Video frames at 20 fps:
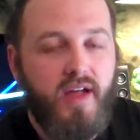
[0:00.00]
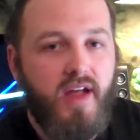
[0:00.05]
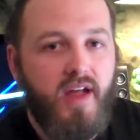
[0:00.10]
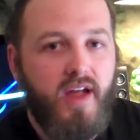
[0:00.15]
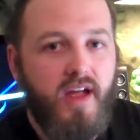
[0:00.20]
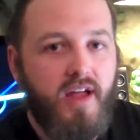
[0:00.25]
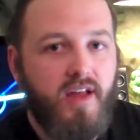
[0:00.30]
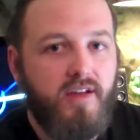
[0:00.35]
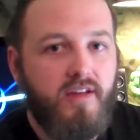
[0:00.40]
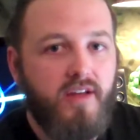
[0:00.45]

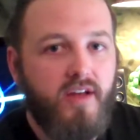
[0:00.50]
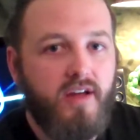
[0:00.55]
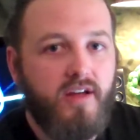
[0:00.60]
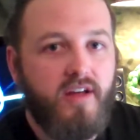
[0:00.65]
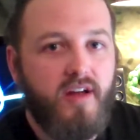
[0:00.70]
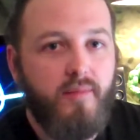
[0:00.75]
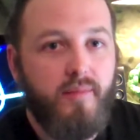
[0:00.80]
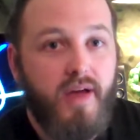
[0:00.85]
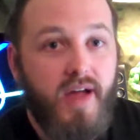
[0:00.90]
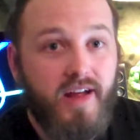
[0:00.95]
and
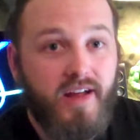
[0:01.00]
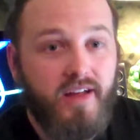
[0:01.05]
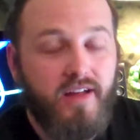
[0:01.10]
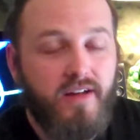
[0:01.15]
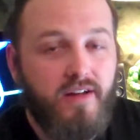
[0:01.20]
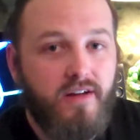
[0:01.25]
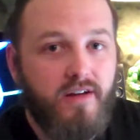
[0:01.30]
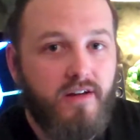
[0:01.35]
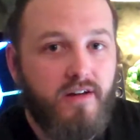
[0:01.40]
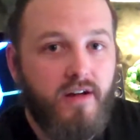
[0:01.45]
come back
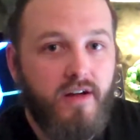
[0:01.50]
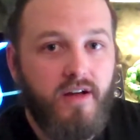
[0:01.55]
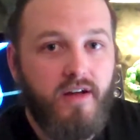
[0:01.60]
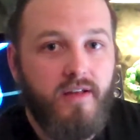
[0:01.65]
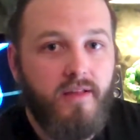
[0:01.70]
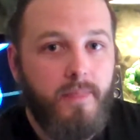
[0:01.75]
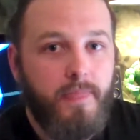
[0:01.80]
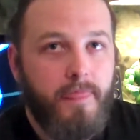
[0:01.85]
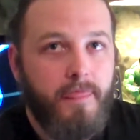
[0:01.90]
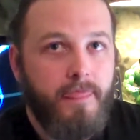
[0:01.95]
here
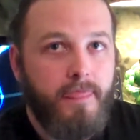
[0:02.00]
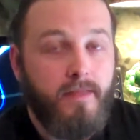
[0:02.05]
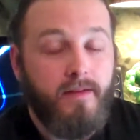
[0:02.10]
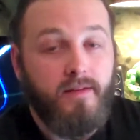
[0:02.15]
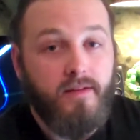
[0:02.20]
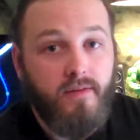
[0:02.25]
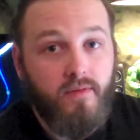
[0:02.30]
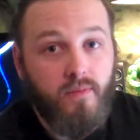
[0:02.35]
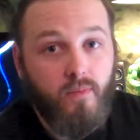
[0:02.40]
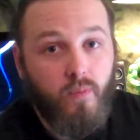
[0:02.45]

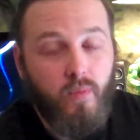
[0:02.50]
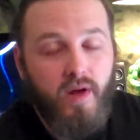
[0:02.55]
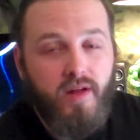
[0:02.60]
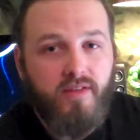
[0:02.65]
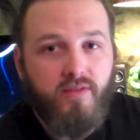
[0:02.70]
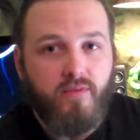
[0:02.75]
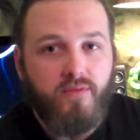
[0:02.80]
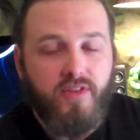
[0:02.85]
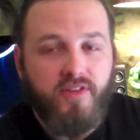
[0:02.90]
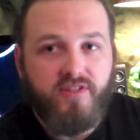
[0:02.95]

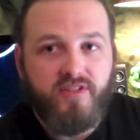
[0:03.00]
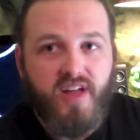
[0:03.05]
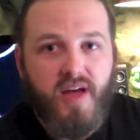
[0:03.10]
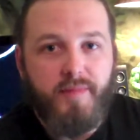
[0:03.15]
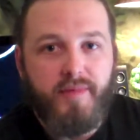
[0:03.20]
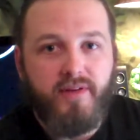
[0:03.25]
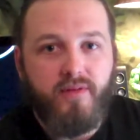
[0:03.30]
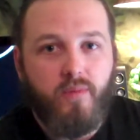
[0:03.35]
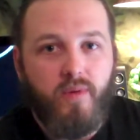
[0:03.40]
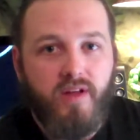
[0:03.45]
this
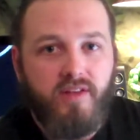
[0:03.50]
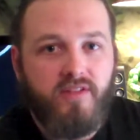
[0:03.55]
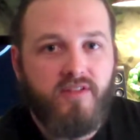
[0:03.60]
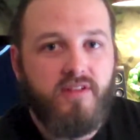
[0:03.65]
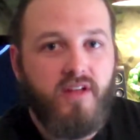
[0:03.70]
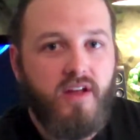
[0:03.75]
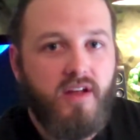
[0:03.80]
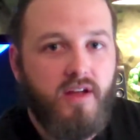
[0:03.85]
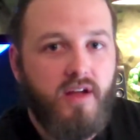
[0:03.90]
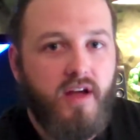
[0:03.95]
coming
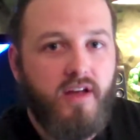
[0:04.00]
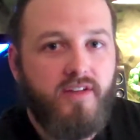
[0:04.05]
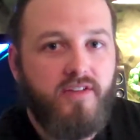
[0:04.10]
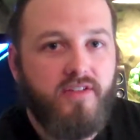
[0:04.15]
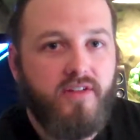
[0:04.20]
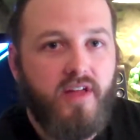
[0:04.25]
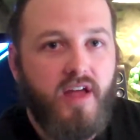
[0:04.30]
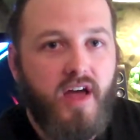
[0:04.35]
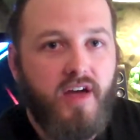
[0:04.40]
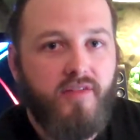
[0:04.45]
Wednesday. I
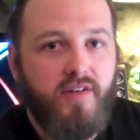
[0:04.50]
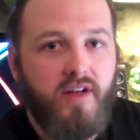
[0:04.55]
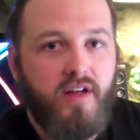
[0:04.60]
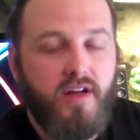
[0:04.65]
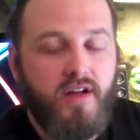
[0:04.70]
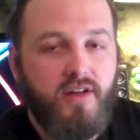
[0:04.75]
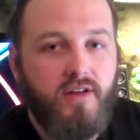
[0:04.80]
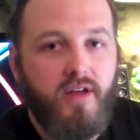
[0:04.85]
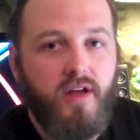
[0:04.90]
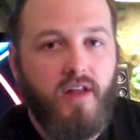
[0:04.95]
should have
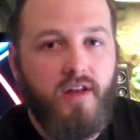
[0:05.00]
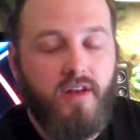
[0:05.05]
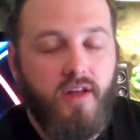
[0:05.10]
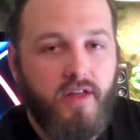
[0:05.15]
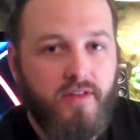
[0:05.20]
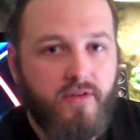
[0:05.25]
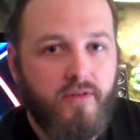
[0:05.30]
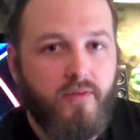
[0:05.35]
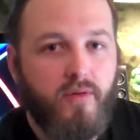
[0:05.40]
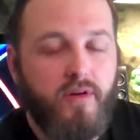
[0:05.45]

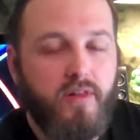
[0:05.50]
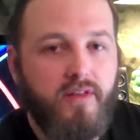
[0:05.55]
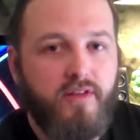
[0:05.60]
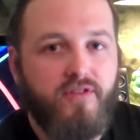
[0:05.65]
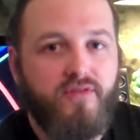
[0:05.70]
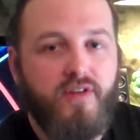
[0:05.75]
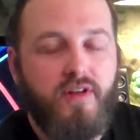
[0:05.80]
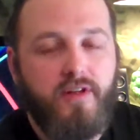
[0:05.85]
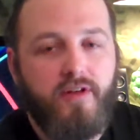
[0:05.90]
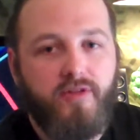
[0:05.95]
another one of
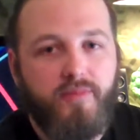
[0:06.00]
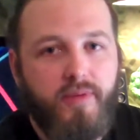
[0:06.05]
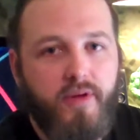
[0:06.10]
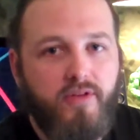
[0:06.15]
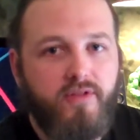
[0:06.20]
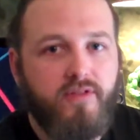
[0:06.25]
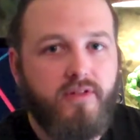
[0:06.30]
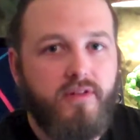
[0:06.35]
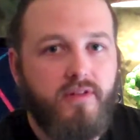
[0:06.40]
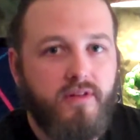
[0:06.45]
these videos
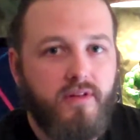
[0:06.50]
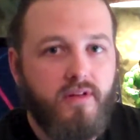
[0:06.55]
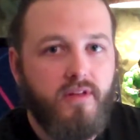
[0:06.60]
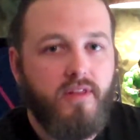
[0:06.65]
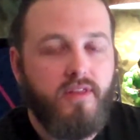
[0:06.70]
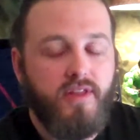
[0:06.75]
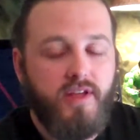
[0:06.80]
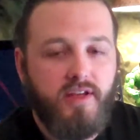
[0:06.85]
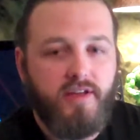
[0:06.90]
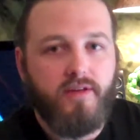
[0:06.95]
posted.
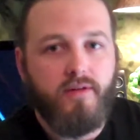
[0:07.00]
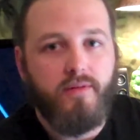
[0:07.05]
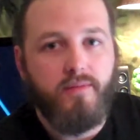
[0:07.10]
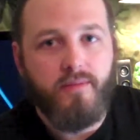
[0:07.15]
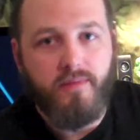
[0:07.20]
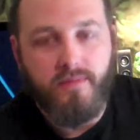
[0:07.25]
Thank you.